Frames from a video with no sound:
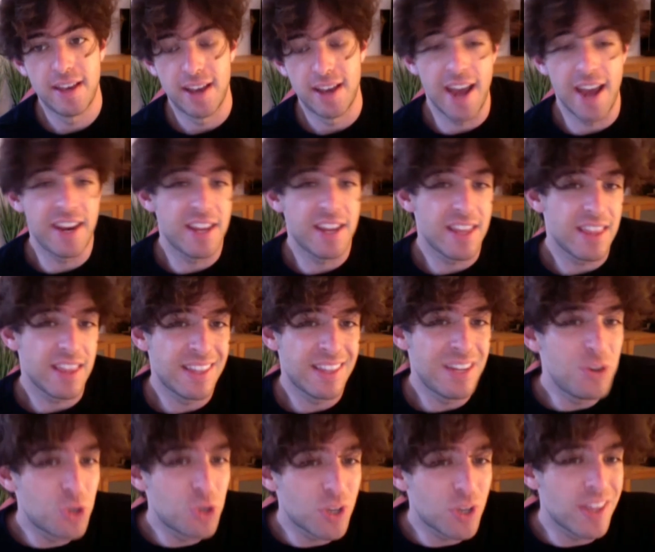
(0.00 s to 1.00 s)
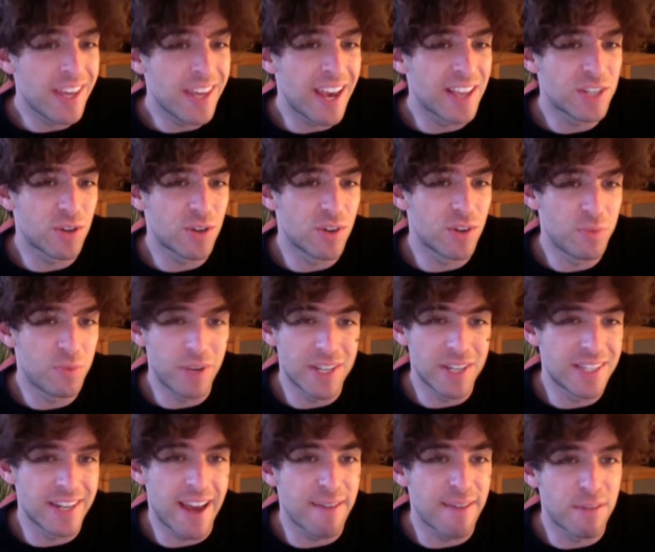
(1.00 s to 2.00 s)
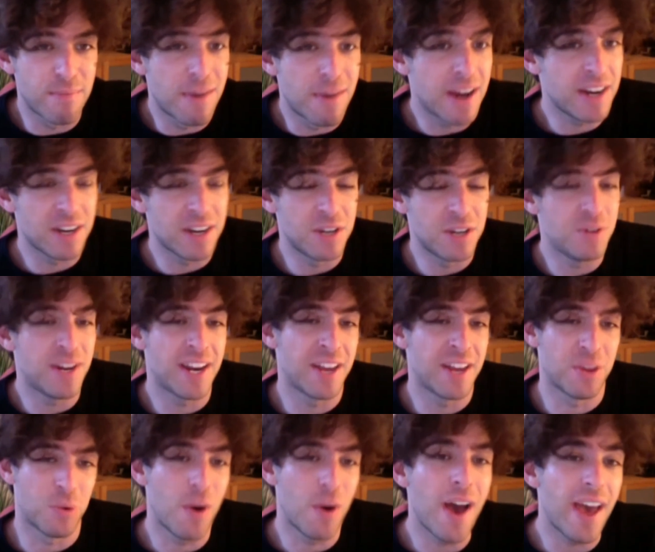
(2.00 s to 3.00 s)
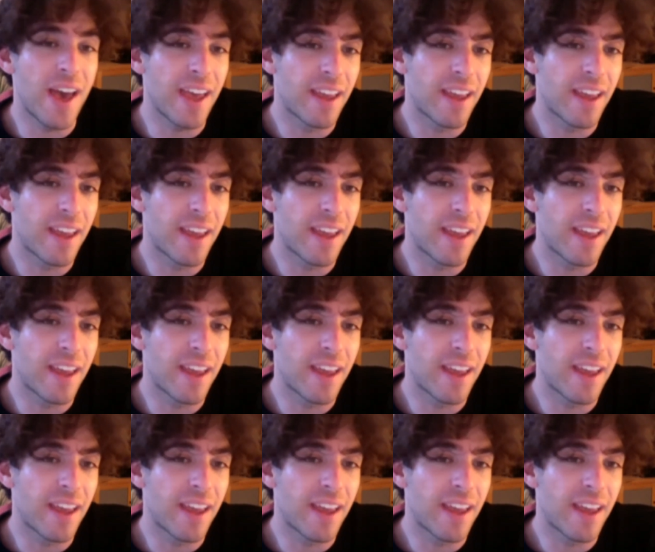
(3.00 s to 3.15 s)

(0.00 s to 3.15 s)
And usually the answer is we just didn't have the money to do it any other way.